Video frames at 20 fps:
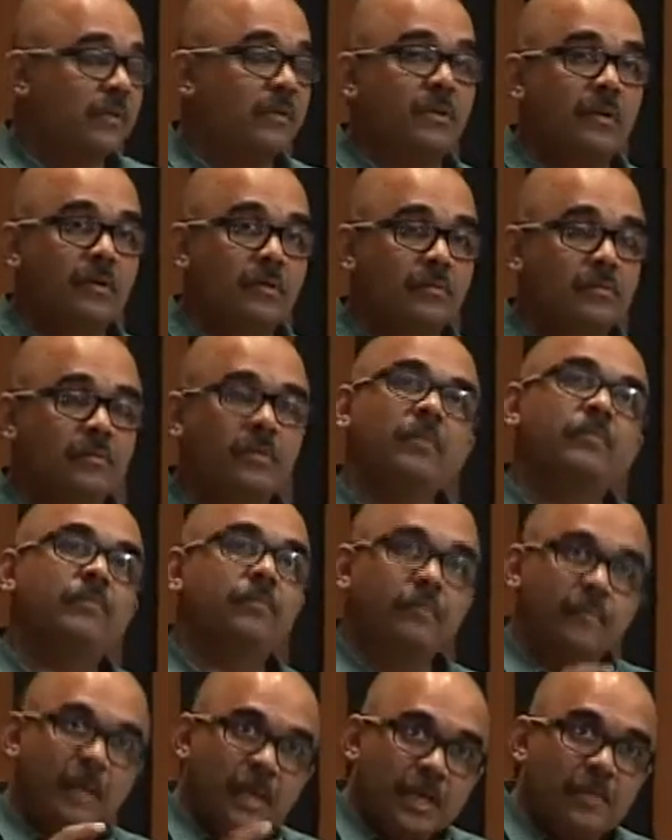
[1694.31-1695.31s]

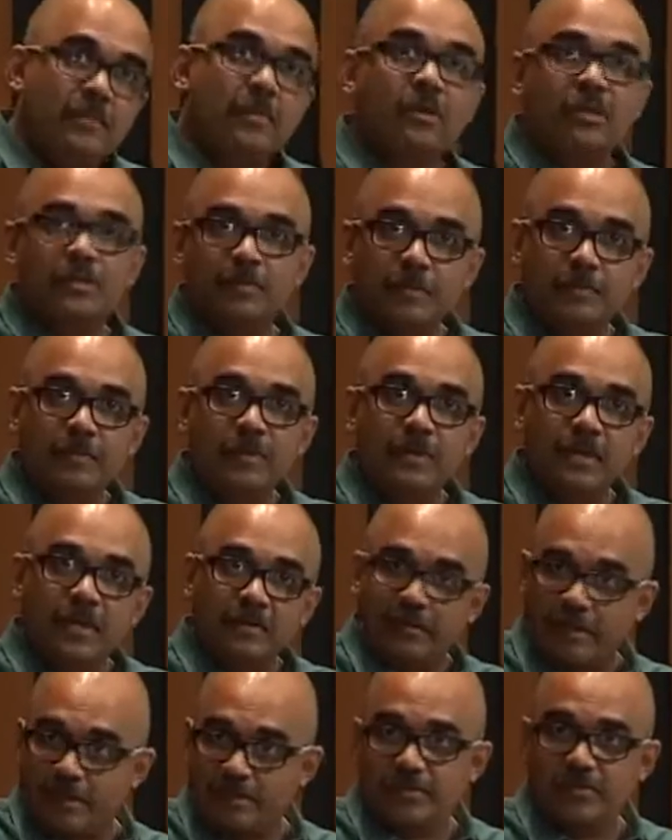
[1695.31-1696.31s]
mainly because people
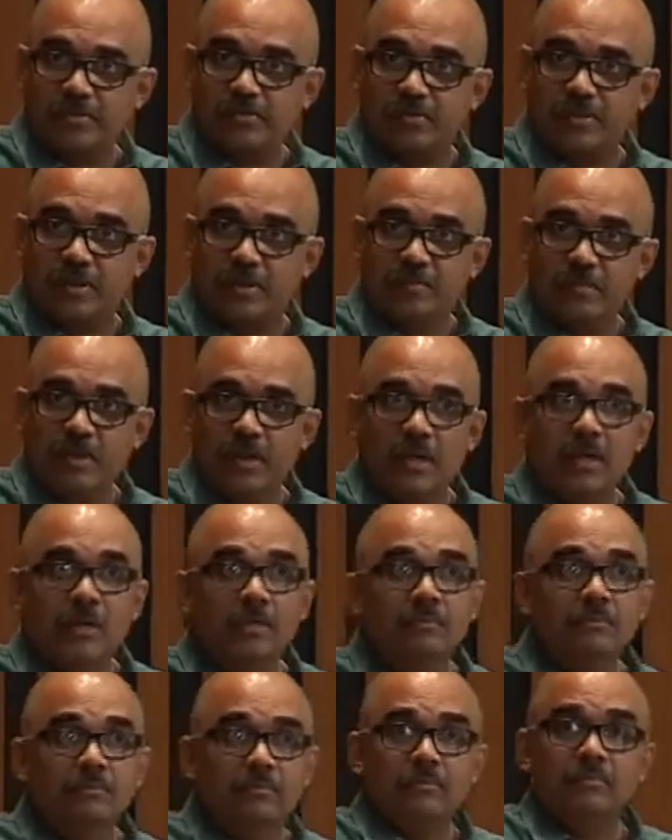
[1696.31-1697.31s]
didn't have access to them,
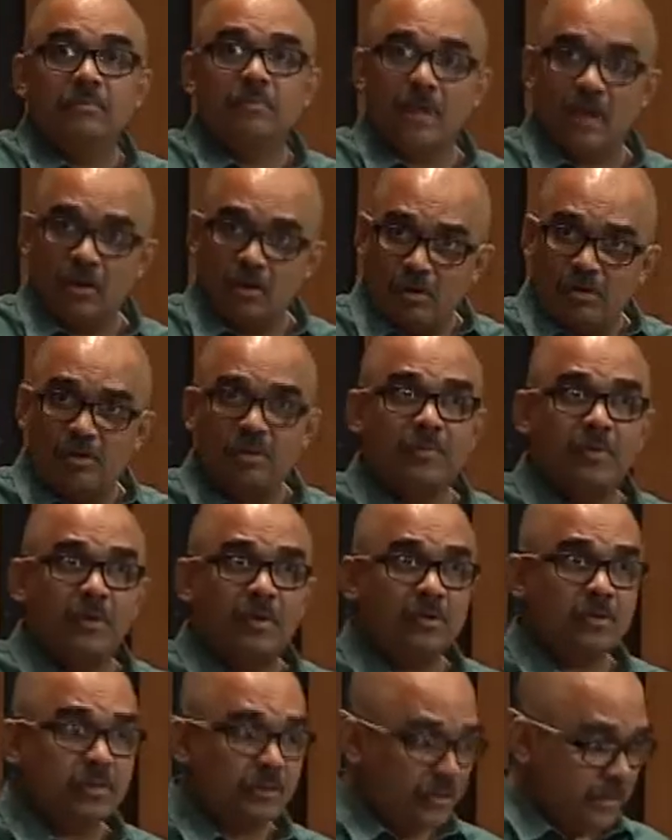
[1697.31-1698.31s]
and also
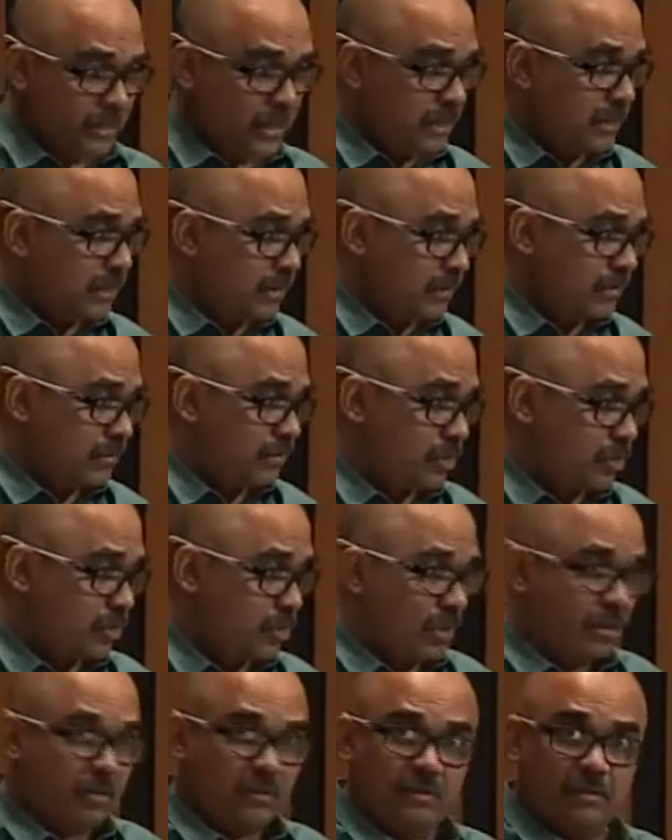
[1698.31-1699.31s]
because these
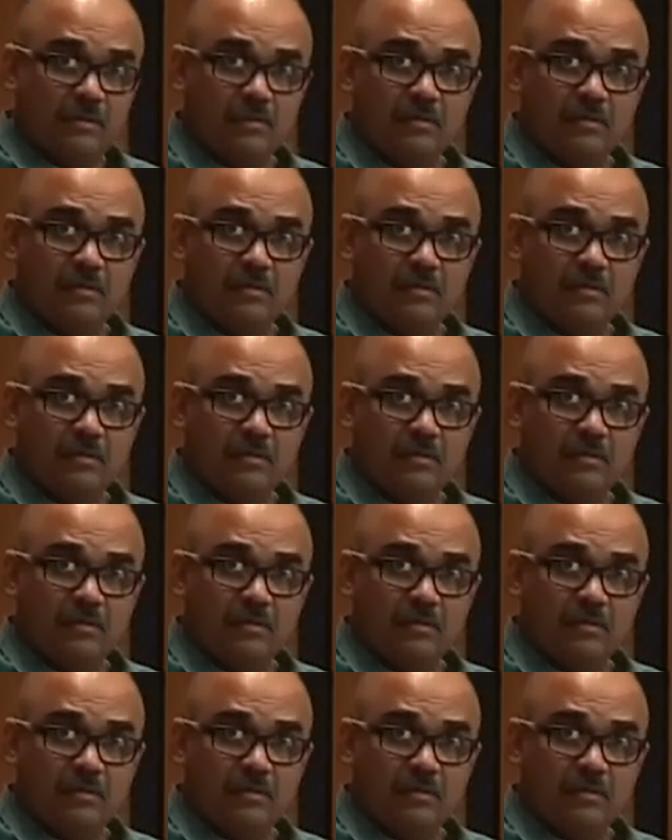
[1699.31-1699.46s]
short,